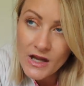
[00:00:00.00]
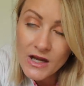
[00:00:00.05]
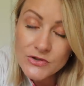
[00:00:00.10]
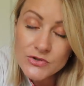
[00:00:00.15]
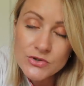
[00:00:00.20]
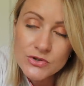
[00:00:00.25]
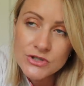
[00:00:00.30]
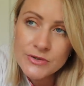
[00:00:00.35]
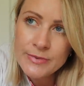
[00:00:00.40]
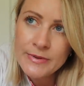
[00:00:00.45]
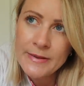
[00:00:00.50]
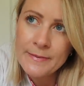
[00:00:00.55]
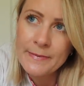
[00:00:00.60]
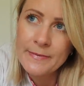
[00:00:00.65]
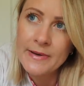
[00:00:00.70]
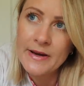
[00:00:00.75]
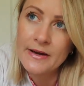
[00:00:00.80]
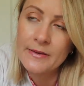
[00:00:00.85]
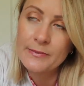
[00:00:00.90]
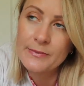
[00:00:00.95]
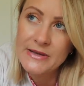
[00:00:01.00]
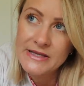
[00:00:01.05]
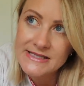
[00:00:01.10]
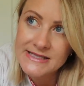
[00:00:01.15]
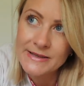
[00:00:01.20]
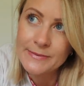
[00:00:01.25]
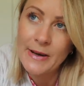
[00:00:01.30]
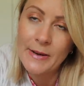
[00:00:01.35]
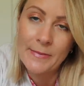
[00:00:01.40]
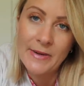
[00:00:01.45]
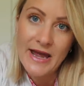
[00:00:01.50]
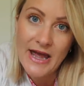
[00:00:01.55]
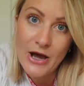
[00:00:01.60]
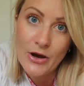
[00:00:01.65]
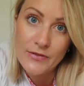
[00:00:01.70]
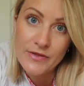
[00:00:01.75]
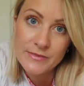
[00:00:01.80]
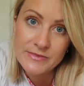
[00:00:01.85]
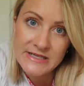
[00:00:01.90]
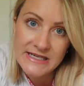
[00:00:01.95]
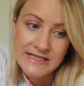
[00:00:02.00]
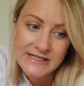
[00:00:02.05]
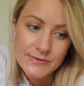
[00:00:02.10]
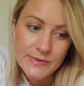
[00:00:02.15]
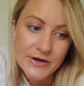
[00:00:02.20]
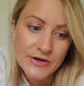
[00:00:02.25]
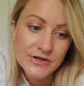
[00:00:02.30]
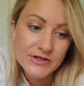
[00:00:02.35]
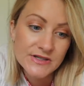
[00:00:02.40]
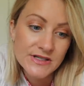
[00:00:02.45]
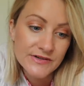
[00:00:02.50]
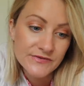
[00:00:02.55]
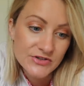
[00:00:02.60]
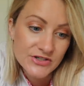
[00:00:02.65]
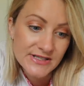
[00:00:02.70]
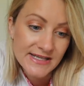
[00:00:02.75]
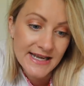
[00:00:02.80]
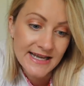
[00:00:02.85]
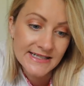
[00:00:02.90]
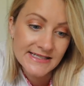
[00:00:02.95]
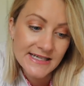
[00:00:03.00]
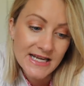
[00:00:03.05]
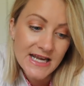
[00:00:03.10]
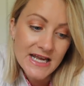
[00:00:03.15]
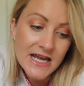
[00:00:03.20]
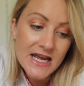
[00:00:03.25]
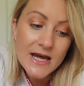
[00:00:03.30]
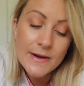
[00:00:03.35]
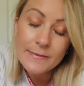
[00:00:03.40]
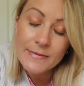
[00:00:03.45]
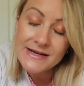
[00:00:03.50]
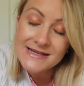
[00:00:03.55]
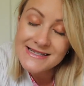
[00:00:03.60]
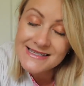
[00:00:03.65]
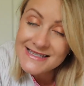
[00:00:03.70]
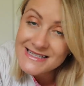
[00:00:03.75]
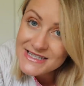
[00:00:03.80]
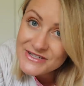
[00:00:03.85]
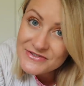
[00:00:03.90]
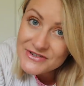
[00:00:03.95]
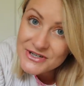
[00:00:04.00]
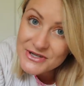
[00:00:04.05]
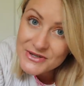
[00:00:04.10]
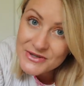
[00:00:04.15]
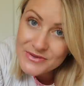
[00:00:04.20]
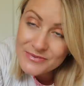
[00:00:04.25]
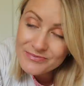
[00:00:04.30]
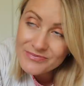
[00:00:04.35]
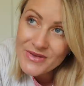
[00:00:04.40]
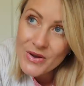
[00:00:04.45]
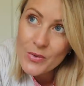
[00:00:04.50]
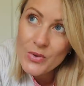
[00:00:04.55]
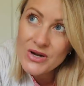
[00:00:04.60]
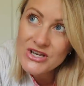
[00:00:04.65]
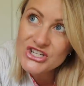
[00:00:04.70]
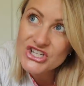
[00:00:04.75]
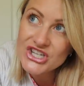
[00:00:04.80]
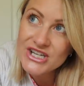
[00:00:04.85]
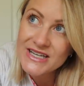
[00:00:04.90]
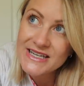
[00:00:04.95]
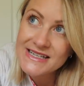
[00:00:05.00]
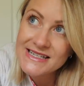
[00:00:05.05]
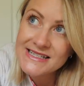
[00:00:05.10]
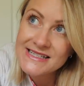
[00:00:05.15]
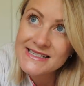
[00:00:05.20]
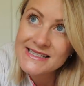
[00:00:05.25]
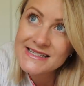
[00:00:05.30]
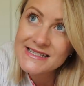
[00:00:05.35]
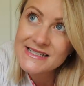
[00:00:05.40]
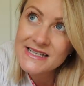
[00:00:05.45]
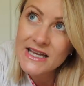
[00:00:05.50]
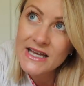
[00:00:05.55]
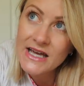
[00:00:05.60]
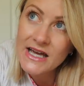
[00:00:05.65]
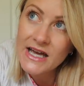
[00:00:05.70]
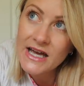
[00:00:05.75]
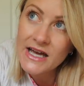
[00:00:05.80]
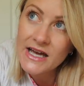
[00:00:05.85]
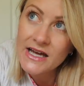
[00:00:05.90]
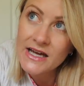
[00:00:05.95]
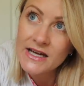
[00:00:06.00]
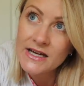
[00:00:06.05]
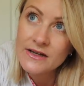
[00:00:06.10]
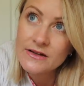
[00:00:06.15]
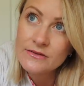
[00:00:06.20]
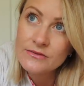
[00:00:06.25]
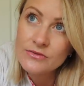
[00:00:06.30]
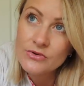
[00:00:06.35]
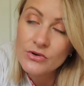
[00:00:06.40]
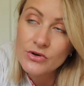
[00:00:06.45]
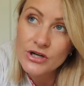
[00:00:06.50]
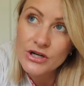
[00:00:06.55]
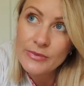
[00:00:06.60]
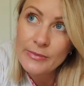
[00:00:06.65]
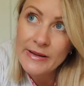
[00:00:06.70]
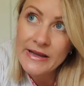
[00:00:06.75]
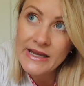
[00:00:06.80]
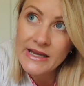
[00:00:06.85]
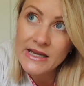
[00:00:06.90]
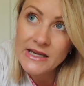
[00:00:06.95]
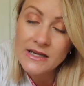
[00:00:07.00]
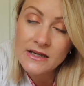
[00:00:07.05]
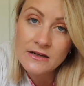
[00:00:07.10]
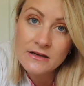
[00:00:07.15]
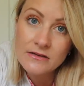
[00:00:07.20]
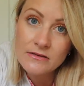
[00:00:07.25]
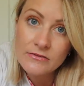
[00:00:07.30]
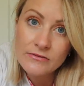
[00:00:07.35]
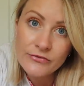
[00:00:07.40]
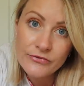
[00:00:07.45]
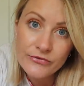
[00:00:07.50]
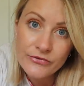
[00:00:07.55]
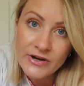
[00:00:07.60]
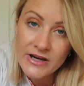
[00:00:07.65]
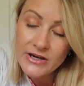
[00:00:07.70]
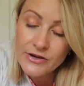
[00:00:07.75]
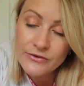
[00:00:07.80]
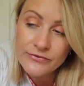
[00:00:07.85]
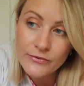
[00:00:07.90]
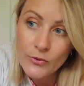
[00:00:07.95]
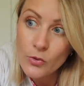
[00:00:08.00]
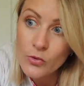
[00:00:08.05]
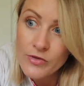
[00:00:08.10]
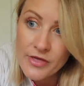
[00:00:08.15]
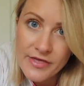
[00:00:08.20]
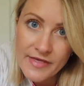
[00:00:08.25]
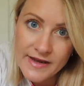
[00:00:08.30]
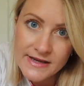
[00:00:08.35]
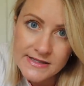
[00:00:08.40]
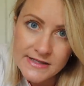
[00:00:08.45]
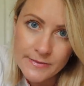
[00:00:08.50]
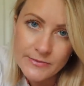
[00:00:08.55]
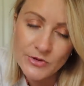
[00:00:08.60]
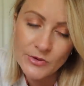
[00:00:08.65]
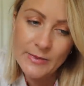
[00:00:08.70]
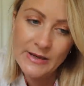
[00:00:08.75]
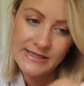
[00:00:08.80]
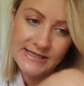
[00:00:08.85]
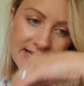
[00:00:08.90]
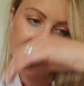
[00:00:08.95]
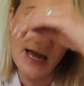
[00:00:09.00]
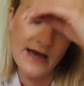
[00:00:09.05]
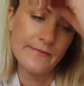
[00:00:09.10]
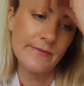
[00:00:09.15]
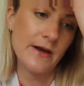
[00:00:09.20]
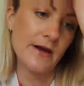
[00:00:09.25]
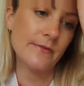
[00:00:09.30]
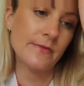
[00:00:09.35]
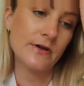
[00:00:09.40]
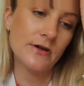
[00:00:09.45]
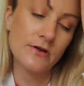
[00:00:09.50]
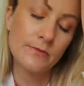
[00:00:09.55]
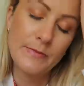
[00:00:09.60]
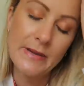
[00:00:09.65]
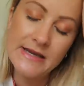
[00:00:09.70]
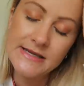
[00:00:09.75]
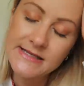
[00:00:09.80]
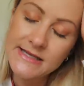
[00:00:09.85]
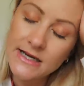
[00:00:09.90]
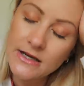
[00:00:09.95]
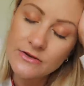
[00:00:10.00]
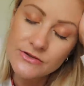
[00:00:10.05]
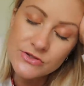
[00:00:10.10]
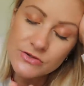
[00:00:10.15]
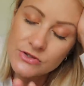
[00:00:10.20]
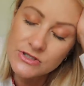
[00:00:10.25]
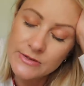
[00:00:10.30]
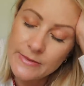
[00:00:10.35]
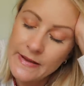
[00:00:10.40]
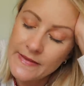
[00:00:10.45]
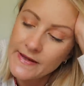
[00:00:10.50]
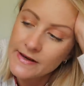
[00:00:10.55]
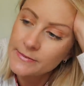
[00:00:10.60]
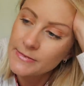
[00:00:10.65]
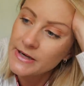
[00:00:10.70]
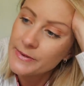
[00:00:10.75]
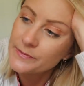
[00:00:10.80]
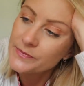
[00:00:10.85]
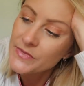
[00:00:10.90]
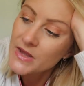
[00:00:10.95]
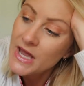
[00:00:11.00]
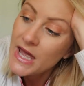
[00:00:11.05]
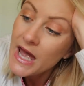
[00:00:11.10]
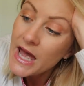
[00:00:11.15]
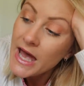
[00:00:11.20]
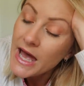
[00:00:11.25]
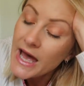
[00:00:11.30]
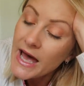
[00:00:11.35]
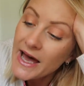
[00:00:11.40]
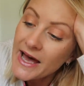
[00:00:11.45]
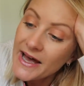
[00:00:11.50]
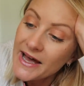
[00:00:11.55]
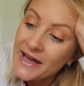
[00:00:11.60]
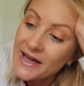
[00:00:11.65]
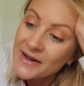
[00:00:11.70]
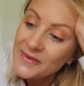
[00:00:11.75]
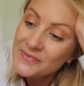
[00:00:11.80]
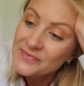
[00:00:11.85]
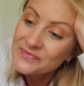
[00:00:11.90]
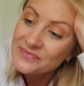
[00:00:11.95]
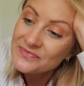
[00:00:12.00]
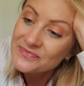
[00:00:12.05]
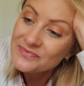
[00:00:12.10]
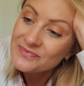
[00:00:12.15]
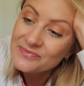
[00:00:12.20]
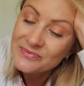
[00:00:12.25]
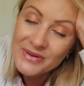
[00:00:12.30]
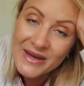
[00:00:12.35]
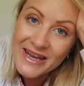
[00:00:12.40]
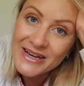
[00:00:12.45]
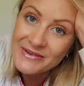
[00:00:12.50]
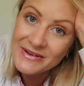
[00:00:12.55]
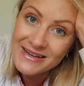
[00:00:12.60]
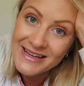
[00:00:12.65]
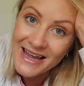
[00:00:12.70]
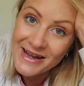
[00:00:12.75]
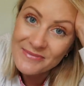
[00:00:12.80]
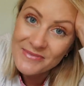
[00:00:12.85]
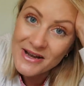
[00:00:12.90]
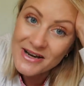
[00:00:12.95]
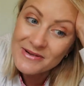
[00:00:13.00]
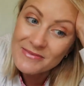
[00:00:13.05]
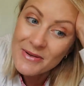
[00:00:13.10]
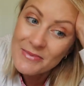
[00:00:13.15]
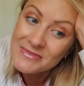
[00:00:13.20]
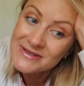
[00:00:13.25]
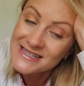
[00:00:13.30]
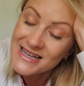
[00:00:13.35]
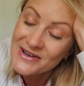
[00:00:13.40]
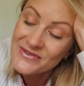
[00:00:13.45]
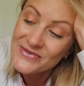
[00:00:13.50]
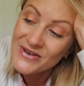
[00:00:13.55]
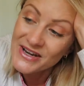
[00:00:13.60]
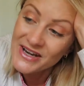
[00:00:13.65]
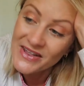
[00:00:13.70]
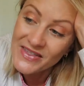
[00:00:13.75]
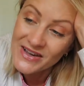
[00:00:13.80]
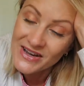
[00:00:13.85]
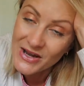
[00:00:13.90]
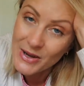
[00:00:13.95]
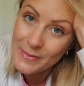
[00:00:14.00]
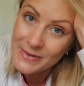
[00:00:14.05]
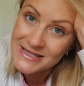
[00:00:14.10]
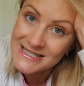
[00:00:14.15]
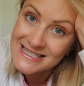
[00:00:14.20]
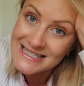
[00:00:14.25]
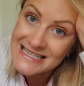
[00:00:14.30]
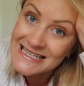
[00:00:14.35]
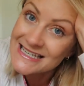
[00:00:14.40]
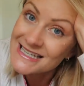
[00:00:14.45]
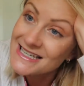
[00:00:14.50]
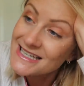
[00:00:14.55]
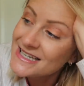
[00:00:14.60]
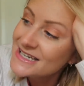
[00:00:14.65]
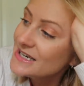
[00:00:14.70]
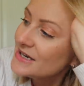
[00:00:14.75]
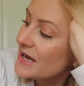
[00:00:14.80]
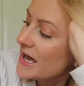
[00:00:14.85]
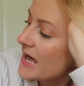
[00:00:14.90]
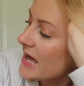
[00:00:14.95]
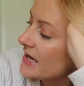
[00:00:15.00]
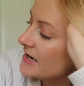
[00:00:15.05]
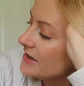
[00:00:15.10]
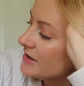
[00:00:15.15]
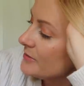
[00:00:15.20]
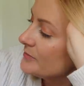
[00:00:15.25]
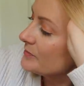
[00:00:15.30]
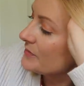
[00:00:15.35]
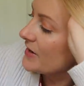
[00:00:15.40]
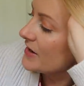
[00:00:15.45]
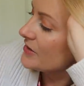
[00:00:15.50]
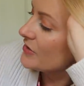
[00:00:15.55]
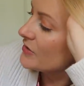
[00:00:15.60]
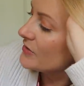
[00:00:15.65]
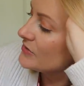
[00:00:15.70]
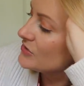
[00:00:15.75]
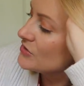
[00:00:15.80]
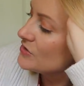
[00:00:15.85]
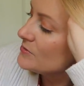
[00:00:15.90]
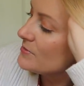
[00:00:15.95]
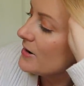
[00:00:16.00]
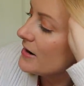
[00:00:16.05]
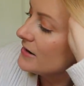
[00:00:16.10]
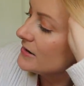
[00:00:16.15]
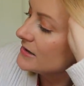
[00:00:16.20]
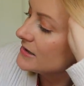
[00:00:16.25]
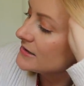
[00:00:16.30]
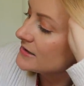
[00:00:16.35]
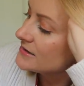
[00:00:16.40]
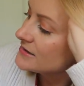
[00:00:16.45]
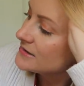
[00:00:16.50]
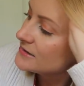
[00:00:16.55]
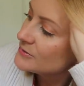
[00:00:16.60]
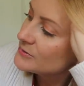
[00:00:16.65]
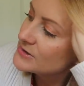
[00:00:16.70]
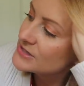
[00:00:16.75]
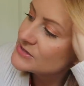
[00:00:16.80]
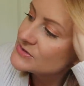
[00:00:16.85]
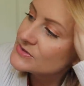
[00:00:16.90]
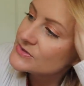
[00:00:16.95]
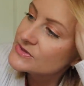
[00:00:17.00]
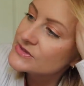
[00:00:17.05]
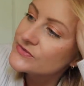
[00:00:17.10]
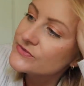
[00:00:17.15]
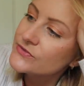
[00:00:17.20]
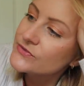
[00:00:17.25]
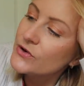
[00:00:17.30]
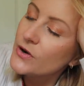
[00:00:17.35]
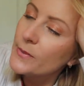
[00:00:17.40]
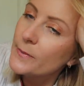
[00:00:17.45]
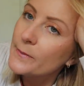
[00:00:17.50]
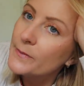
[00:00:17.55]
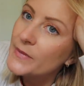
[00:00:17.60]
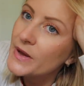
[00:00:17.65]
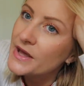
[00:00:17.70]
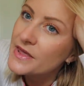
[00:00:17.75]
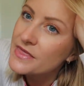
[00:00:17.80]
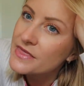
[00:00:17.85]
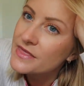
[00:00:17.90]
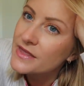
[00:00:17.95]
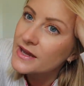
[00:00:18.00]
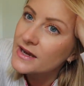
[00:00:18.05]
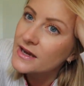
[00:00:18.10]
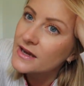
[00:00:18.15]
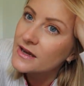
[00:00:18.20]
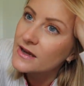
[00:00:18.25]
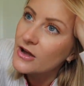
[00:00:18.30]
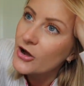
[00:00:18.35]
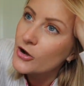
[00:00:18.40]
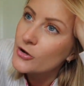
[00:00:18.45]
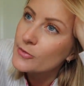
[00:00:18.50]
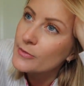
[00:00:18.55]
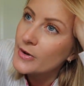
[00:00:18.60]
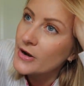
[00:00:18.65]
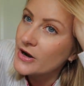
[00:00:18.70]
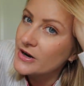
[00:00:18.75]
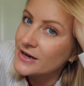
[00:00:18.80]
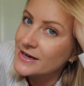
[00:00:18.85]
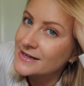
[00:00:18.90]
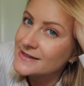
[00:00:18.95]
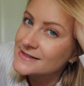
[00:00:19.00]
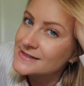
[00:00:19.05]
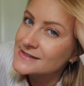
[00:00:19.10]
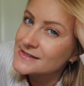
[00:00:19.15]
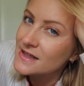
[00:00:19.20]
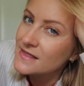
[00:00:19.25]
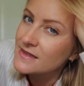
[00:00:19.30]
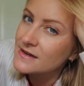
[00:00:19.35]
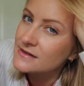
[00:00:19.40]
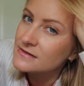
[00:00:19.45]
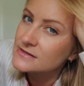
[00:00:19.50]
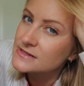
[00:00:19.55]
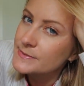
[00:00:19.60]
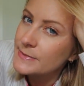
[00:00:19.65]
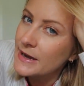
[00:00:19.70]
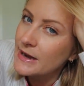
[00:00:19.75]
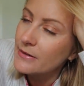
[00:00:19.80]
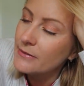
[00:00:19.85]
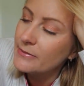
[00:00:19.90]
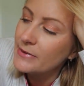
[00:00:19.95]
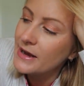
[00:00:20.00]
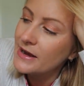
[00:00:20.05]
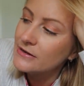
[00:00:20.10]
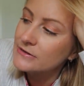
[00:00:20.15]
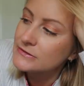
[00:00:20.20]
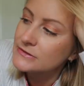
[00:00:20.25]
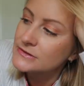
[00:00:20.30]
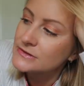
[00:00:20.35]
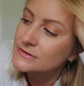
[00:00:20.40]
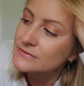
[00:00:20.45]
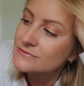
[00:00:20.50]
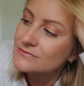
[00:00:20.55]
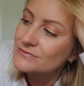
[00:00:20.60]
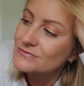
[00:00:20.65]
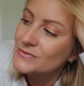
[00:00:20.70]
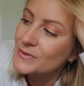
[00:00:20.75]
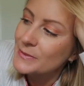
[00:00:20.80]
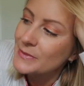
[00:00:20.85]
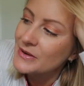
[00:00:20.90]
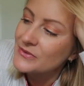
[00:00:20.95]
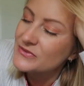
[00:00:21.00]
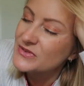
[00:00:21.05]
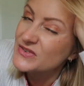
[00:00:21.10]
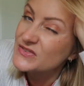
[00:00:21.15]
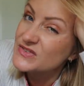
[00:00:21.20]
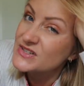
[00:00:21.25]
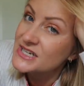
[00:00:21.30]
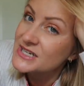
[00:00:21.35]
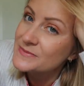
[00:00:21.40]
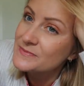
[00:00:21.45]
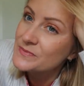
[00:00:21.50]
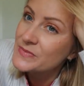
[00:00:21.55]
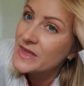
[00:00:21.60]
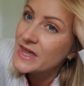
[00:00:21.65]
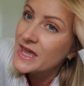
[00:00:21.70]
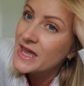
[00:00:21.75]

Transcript: I'll talk to you a bit about my health update as well, because I've just had my cereal, which is not going to be free of all the things I'm not meant to have. I'll talk to you about that in a minute. But anyway, yeah, I'm going to make myself another cup of tea, and I got a new mug, which was from, I think, Home Bargains. I think it was about £1.50.